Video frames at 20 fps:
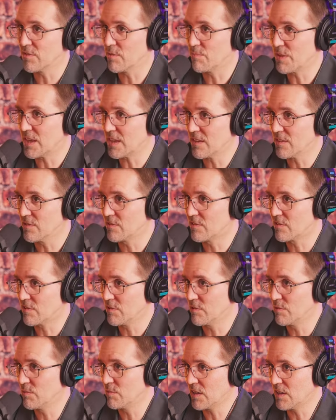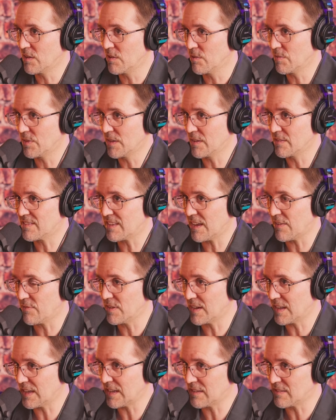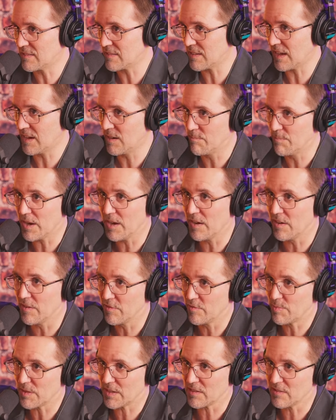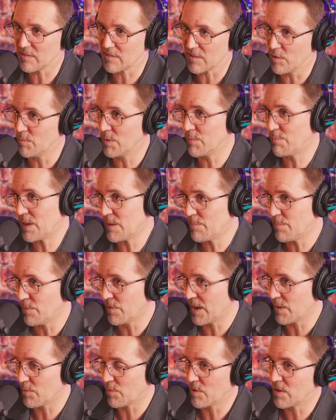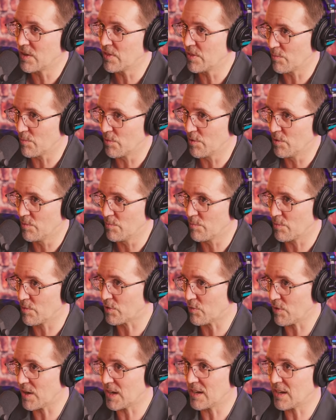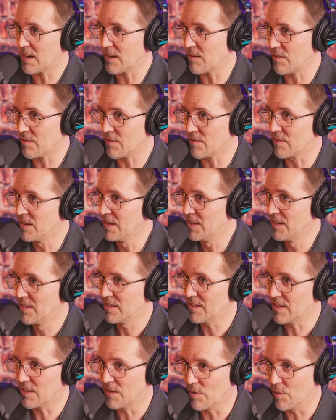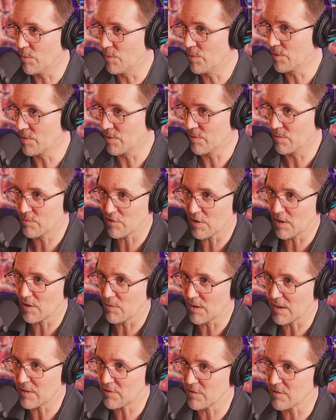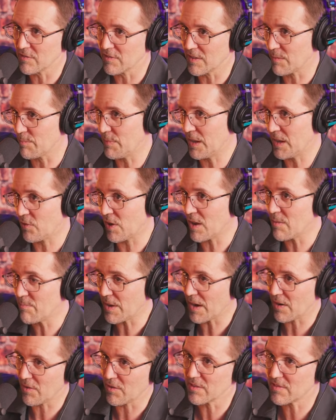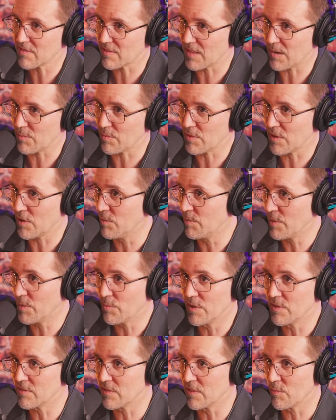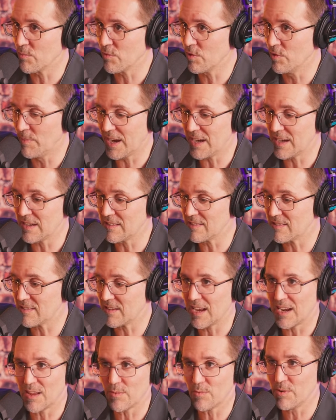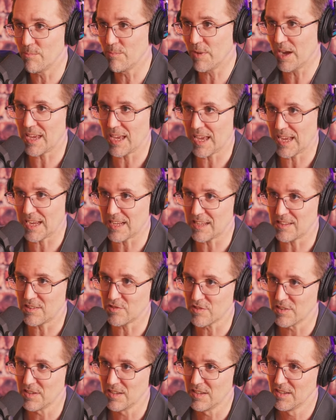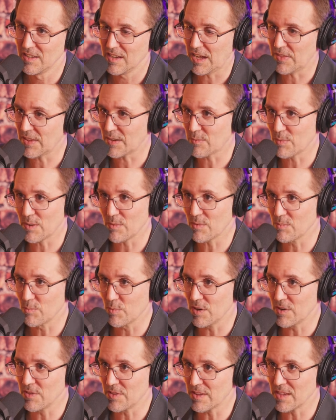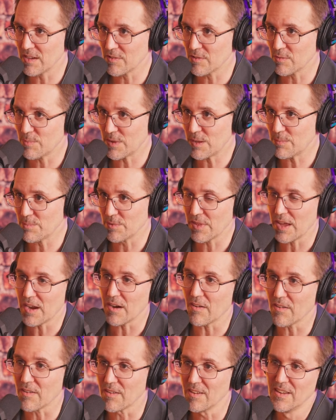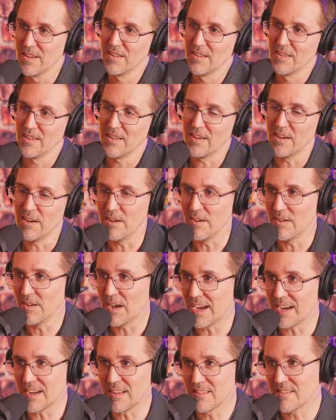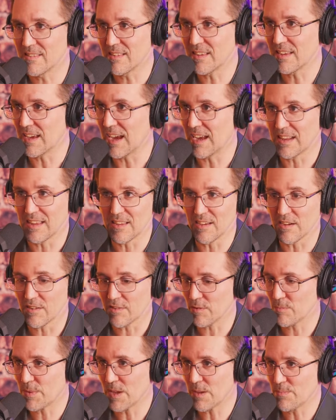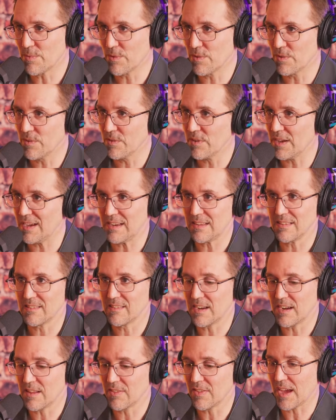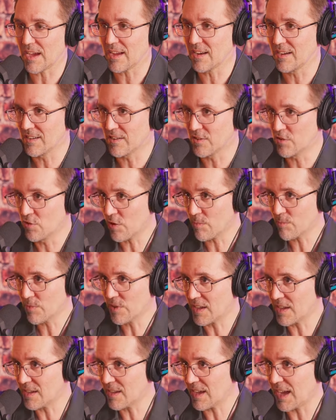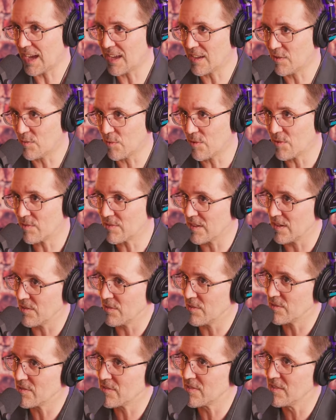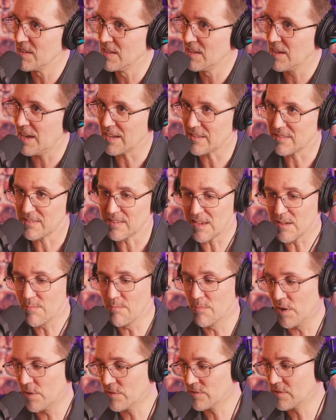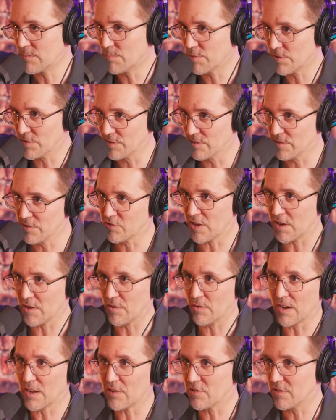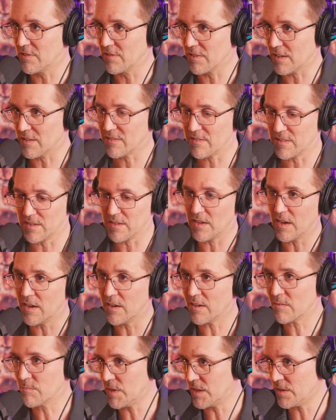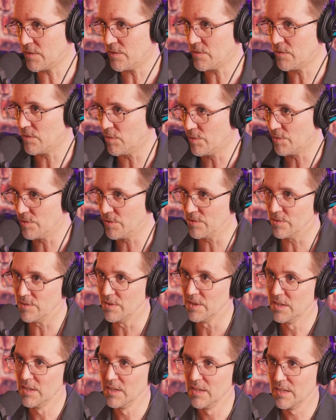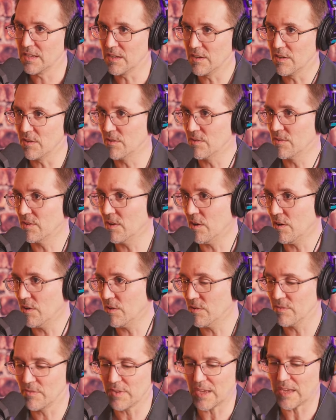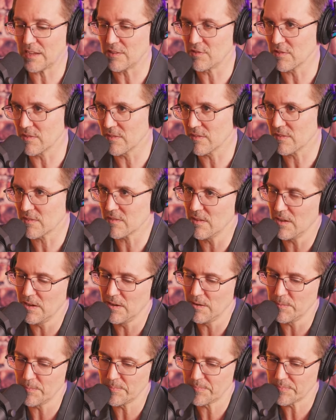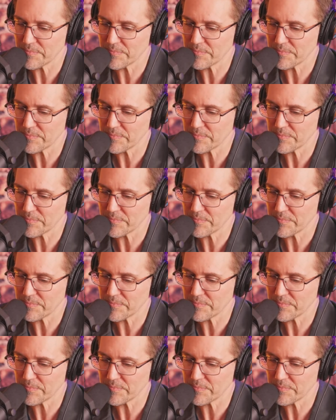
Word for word: appealed to, you know, the 70s and above because the only people that were in the room were gray haired, you know, older generations like my grandparents. They were the only ones in the room. I didn't see anyone my age. I think we were one of the younger people there. Uh, I didn't see any younger people. I didn't see any of that. And normally at your dinners, I see multiple mm-hmm. generations. I right. see young, middle, old, you know, all of ages. Right. Um,